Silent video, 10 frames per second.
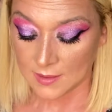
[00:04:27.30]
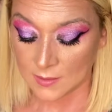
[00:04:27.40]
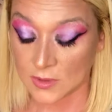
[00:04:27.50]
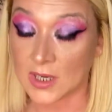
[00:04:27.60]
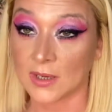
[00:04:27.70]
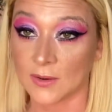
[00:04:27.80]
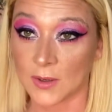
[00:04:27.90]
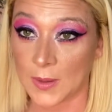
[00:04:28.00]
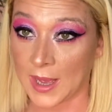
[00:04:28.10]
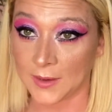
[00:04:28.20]
Which I
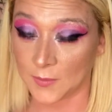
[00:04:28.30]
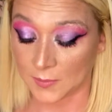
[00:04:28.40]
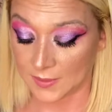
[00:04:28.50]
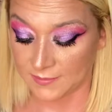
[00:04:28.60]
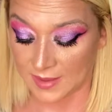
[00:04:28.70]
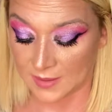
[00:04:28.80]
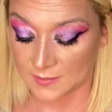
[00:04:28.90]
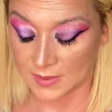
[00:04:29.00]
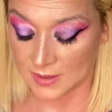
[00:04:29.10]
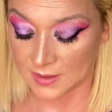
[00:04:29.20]
don't believe that,
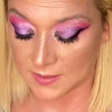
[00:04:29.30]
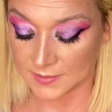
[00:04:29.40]
but